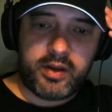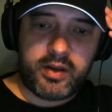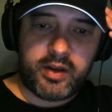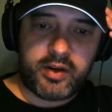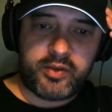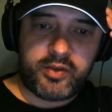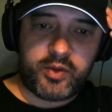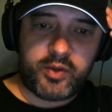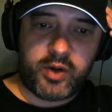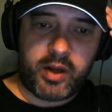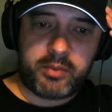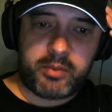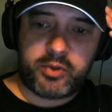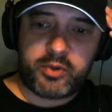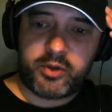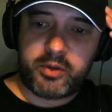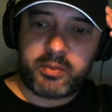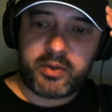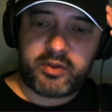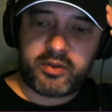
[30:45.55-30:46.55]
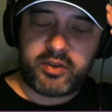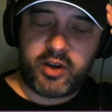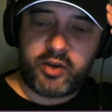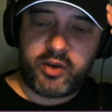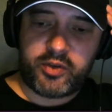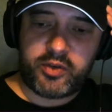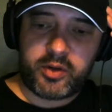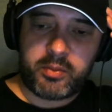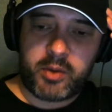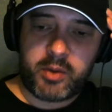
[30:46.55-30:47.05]
I just feel like I'm talking to
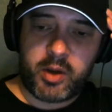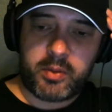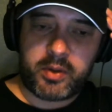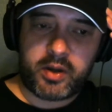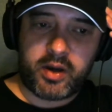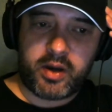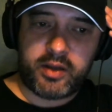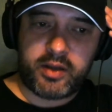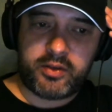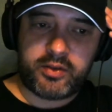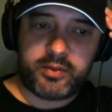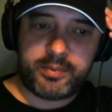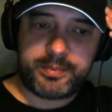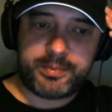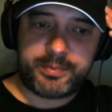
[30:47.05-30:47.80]
myself at the moment, guys.